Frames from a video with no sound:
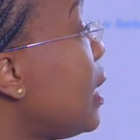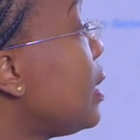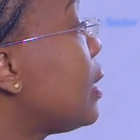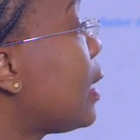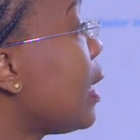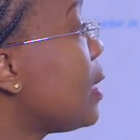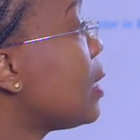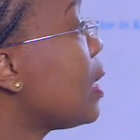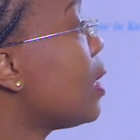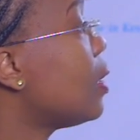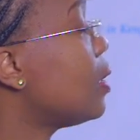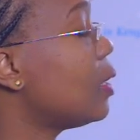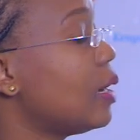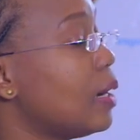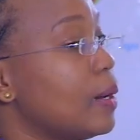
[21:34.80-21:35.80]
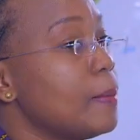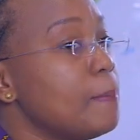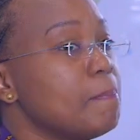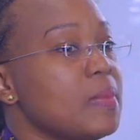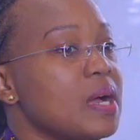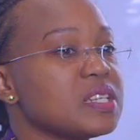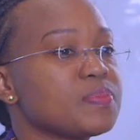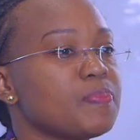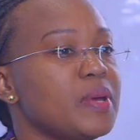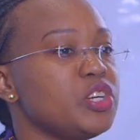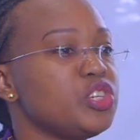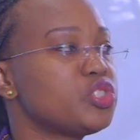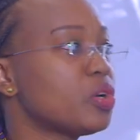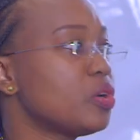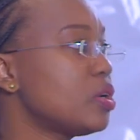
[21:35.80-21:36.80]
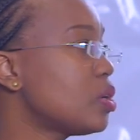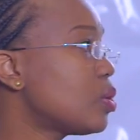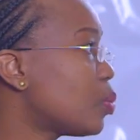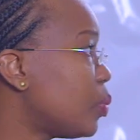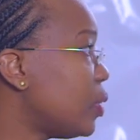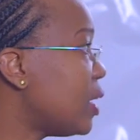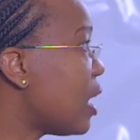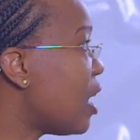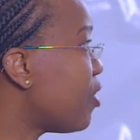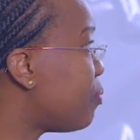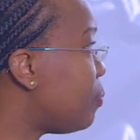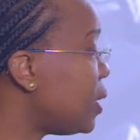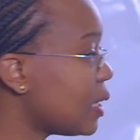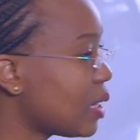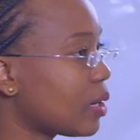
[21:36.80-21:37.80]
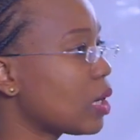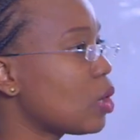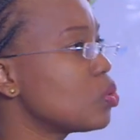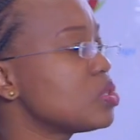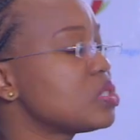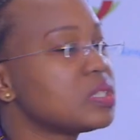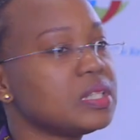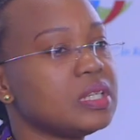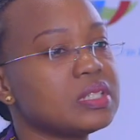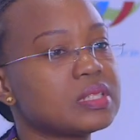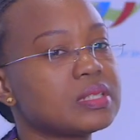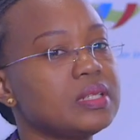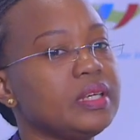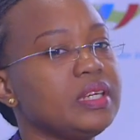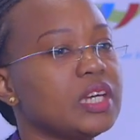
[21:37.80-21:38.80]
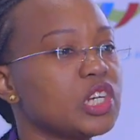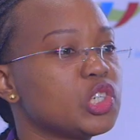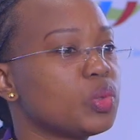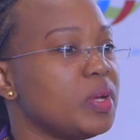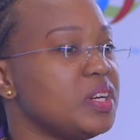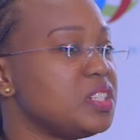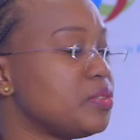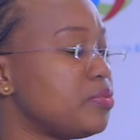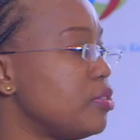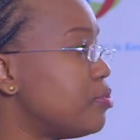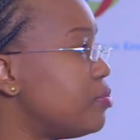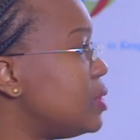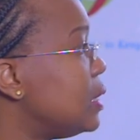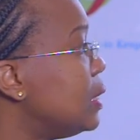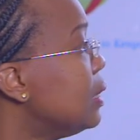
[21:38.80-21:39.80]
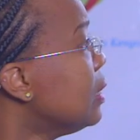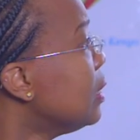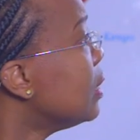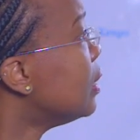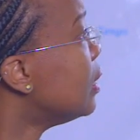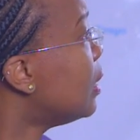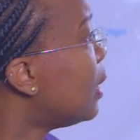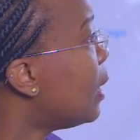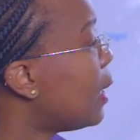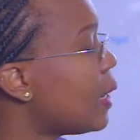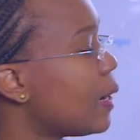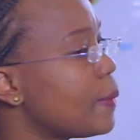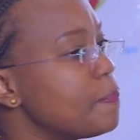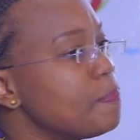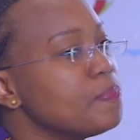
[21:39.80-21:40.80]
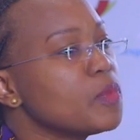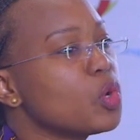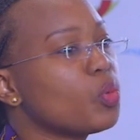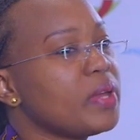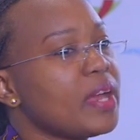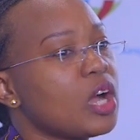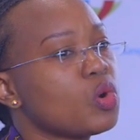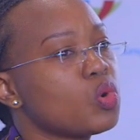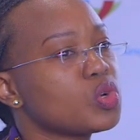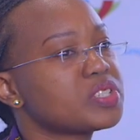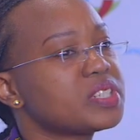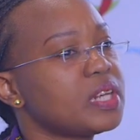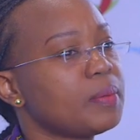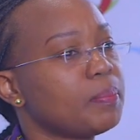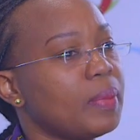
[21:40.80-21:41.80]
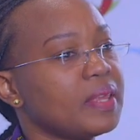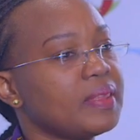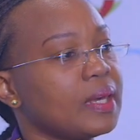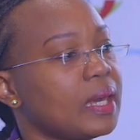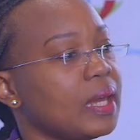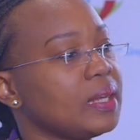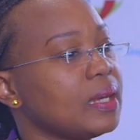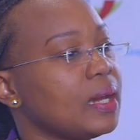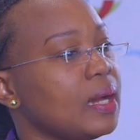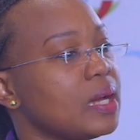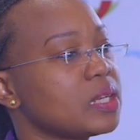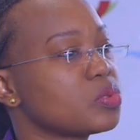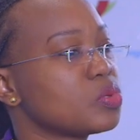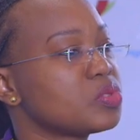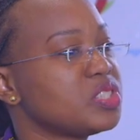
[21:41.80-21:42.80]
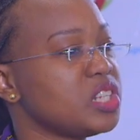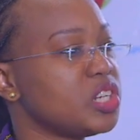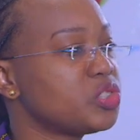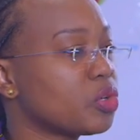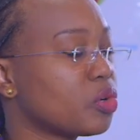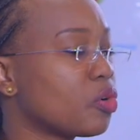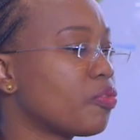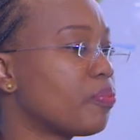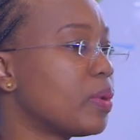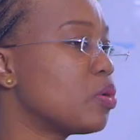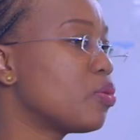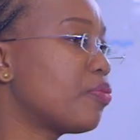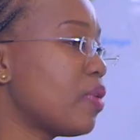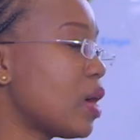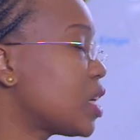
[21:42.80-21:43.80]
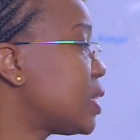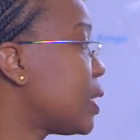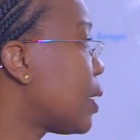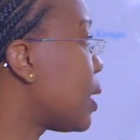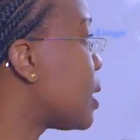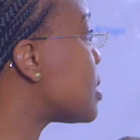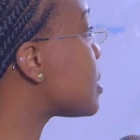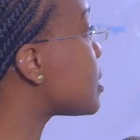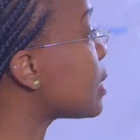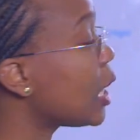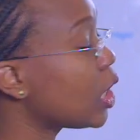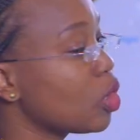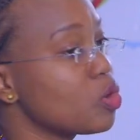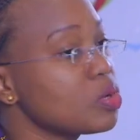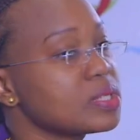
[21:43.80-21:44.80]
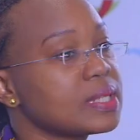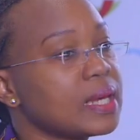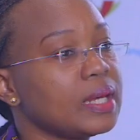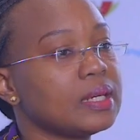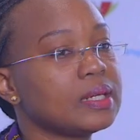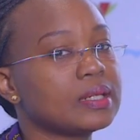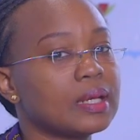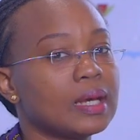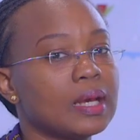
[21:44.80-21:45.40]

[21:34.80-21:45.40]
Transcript: in Kenya, as mentioned, we have been around since the year 2015. We are hosted by the Kenya Association of Manufacturers alongside